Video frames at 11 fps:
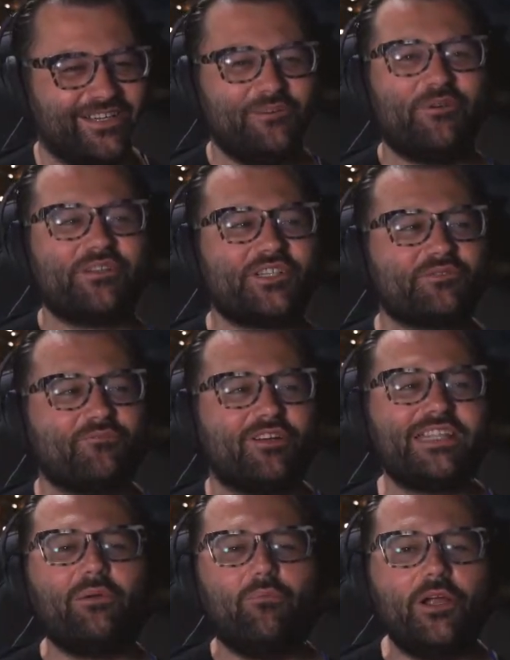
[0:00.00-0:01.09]
which is what
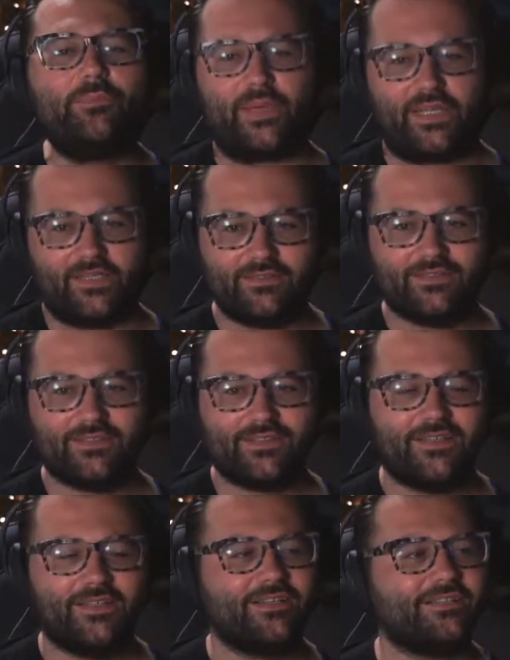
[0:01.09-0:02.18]
they would be.
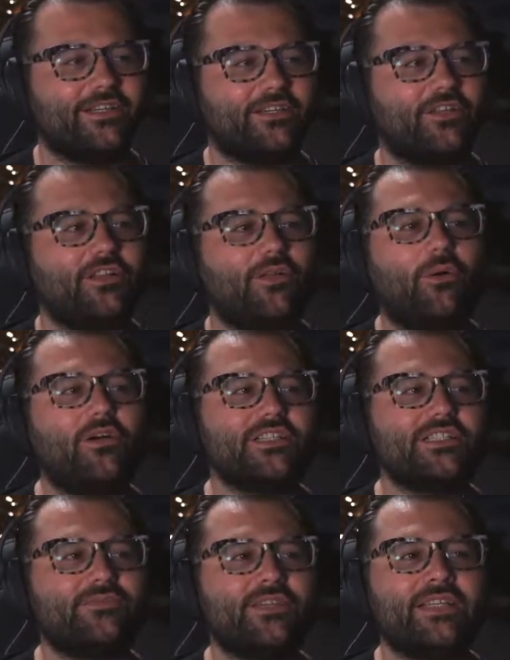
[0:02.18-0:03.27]
They're the lords
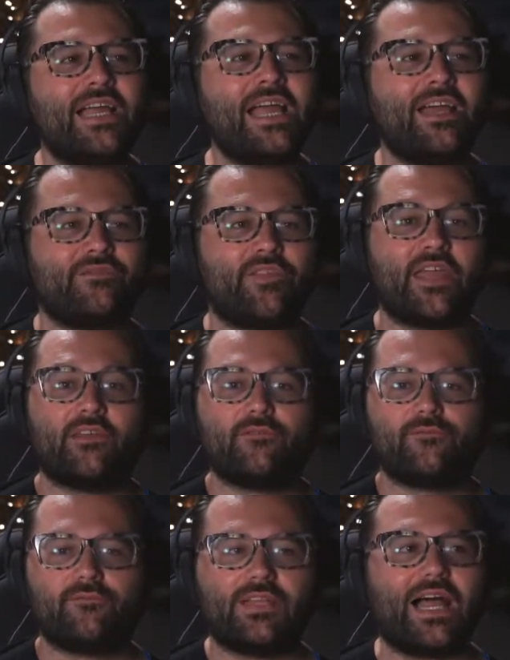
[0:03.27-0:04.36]
of the land. They can
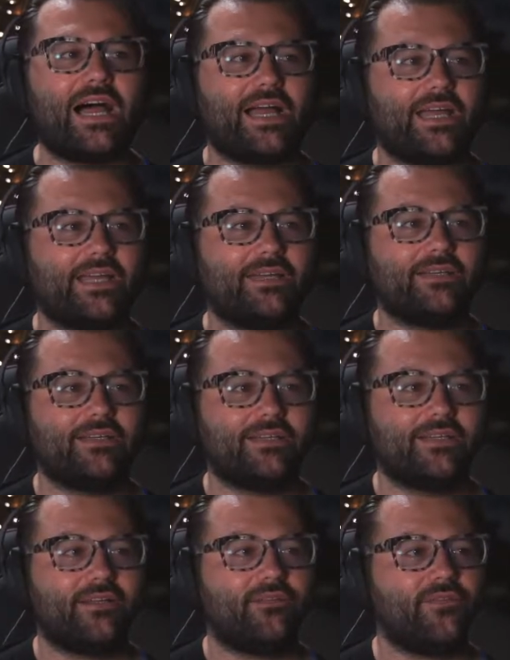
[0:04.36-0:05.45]
fly.
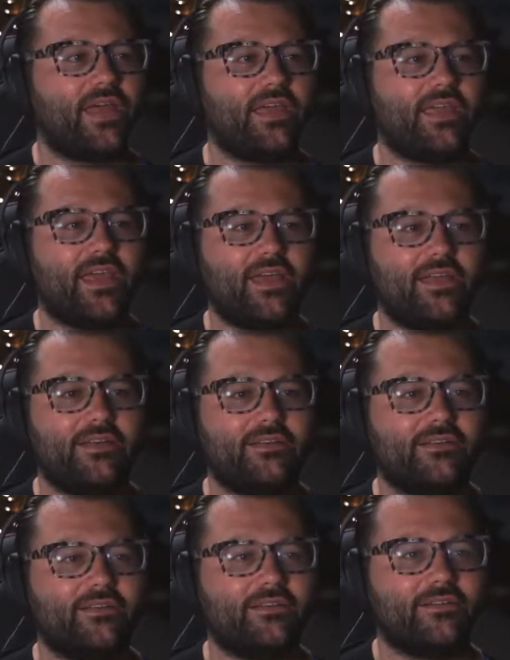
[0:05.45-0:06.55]
They
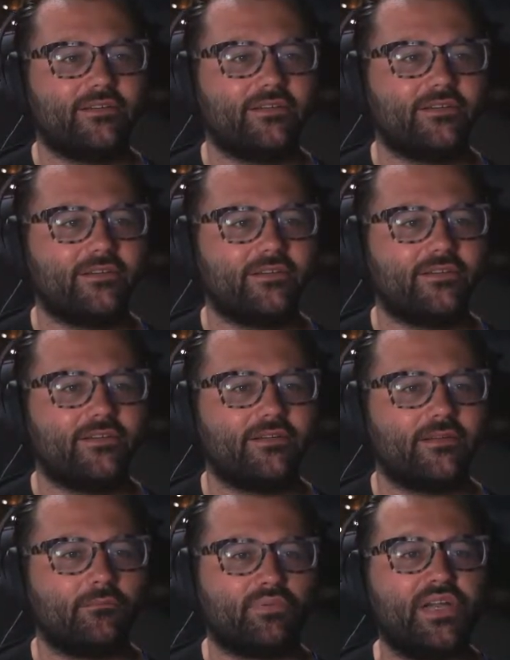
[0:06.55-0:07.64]
can
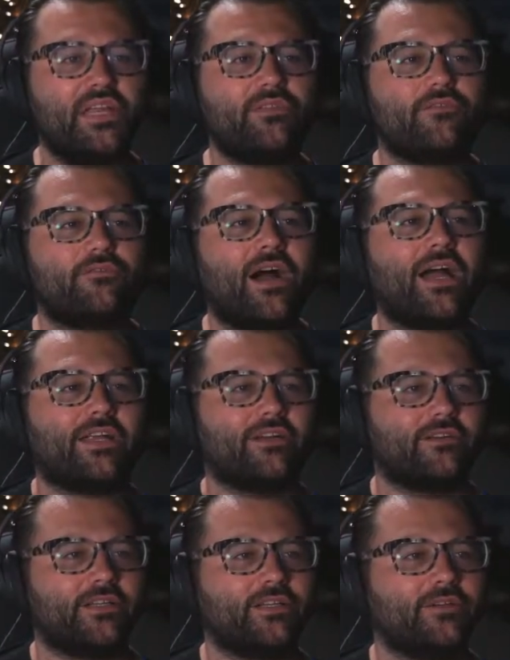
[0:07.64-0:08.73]
breathe fire,
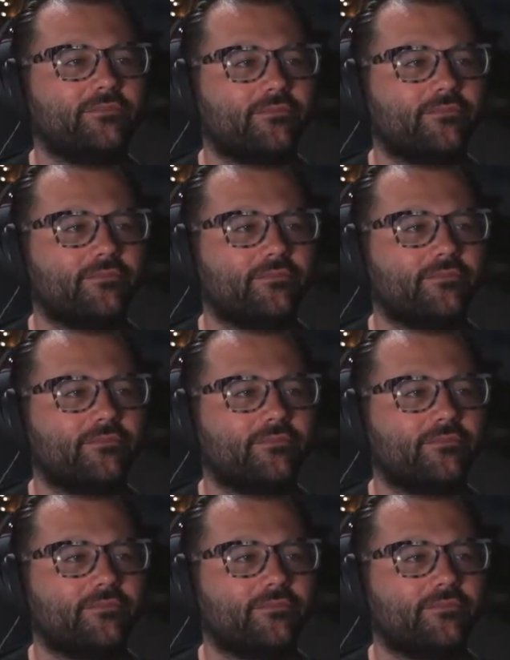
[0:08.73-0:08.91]
you know.